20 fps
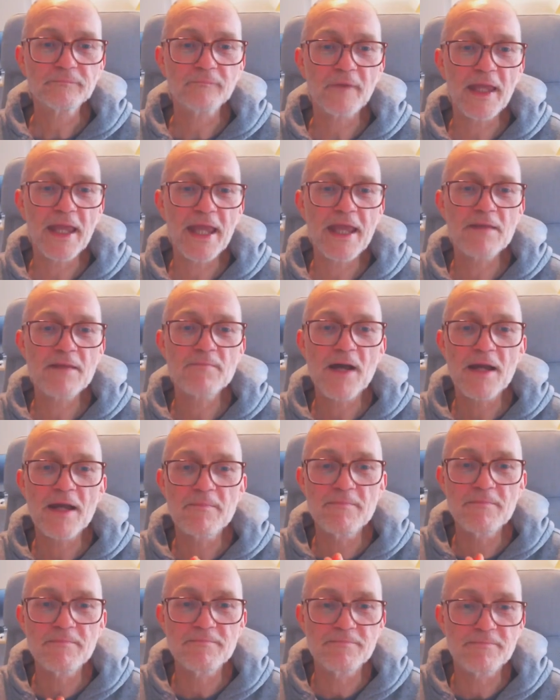and
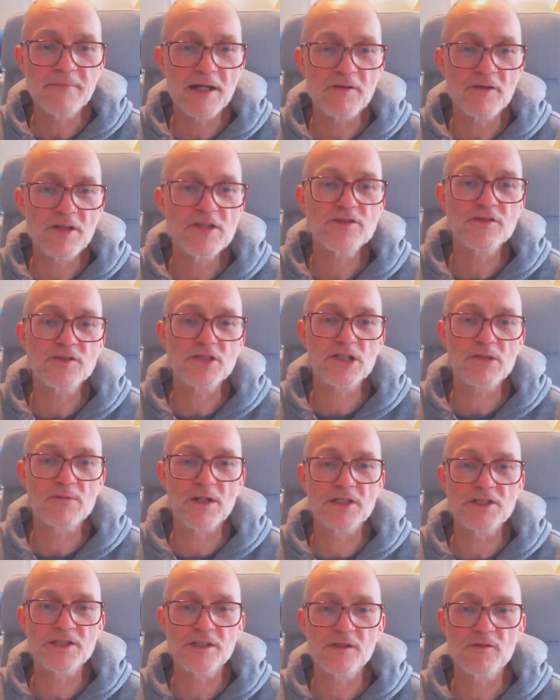my research
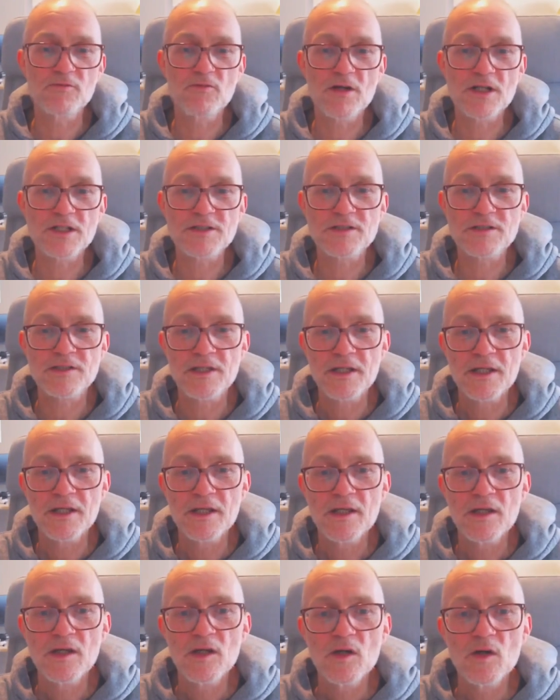question was
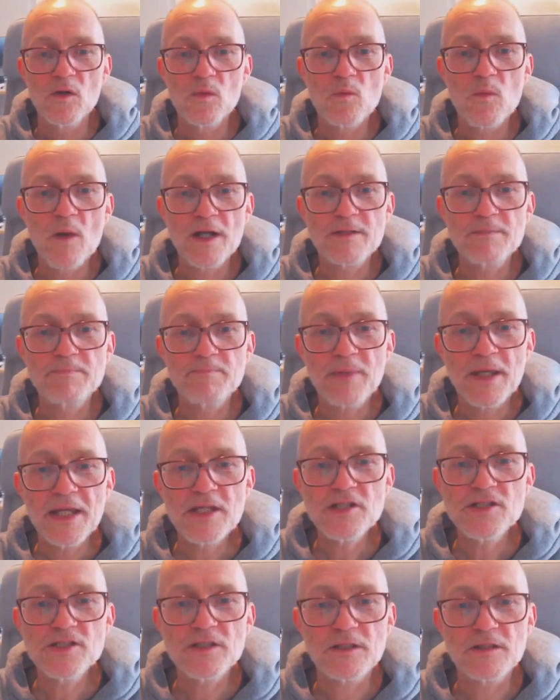what
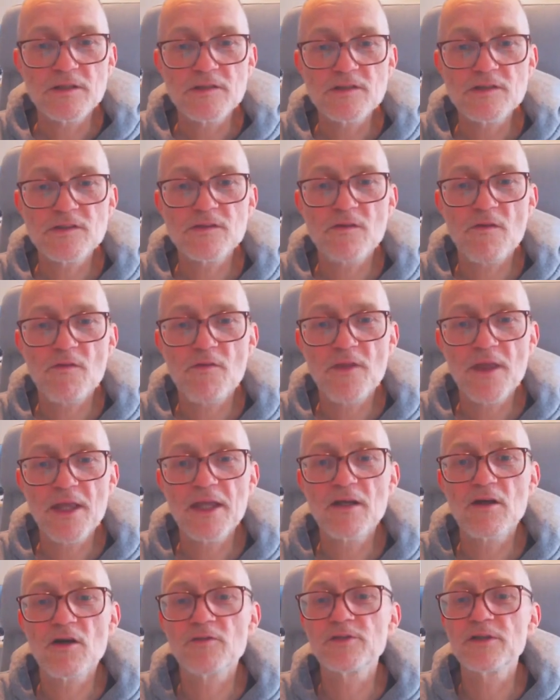patients
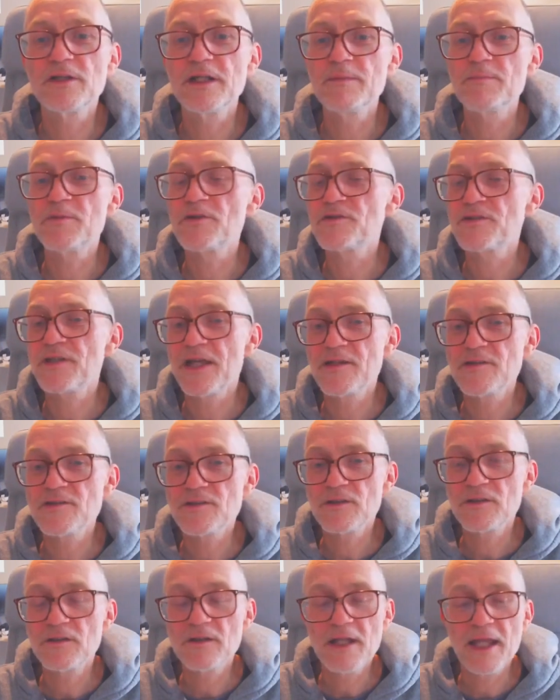think of the Libre
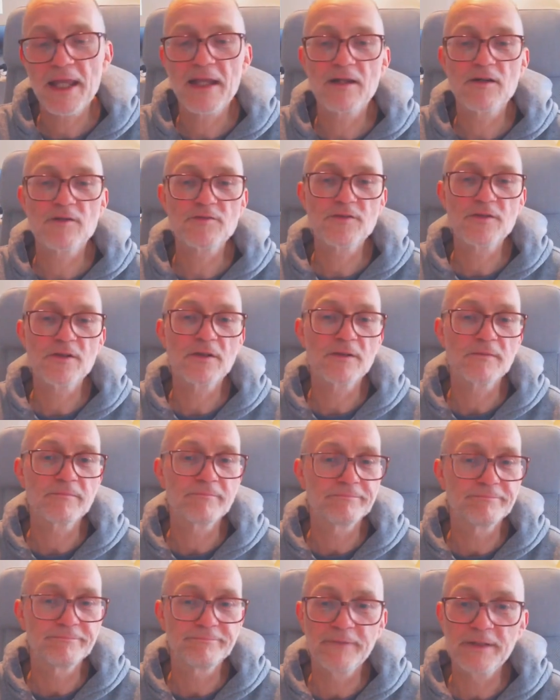sensor and of the
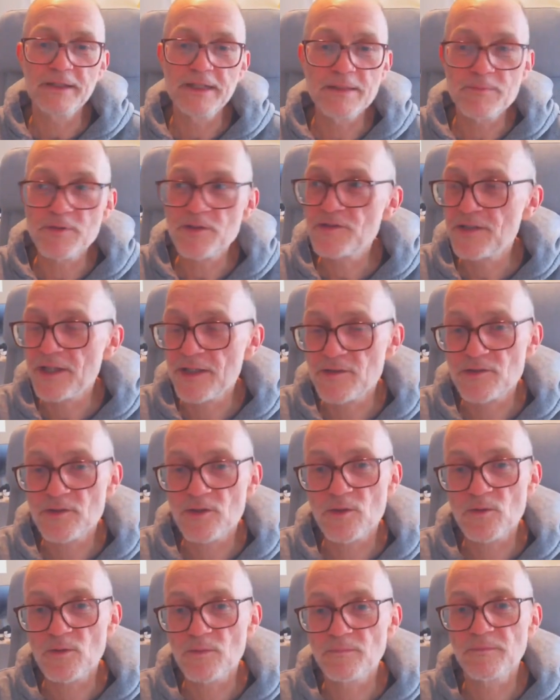Libre
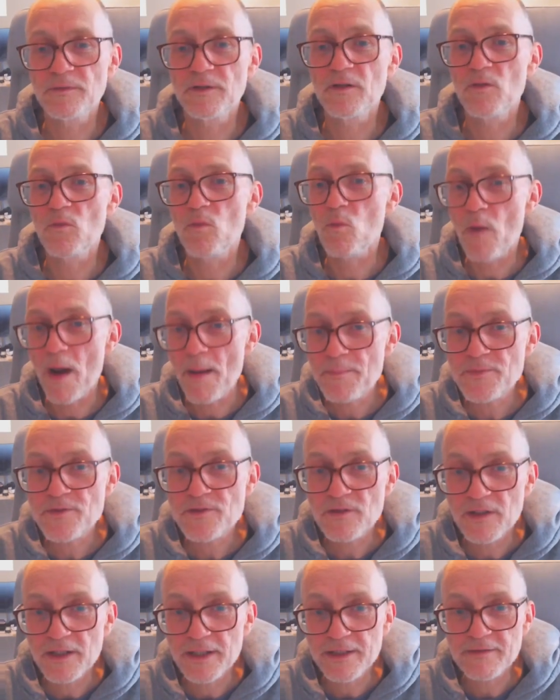sensor
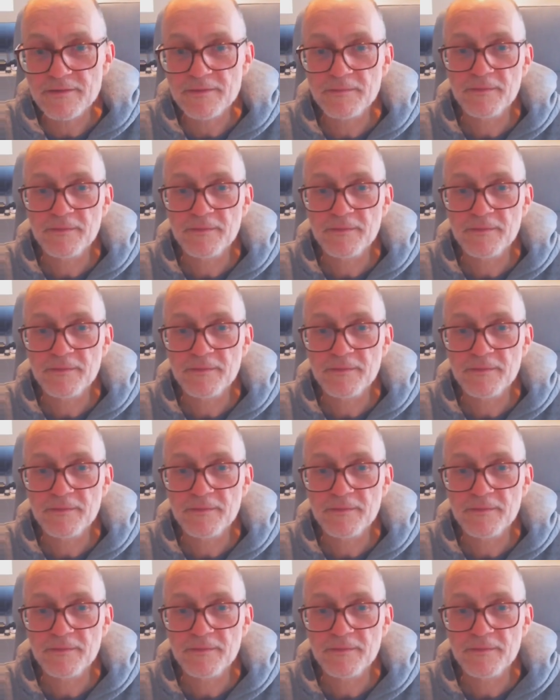website.